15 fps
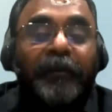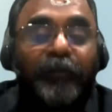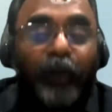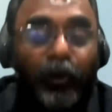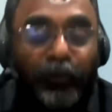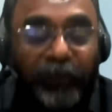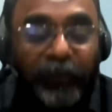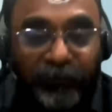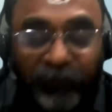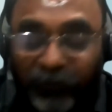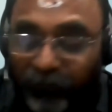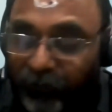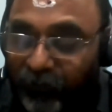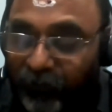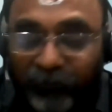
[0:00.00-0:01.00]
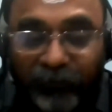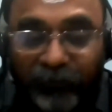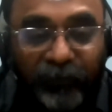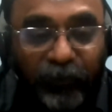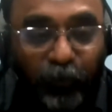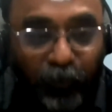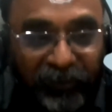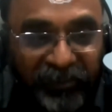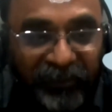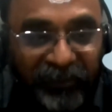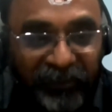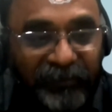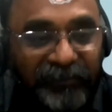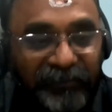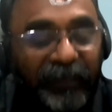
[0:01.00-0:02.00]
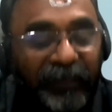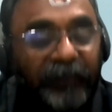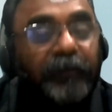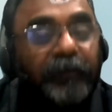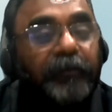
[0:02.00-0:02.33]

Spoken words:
Now the question is that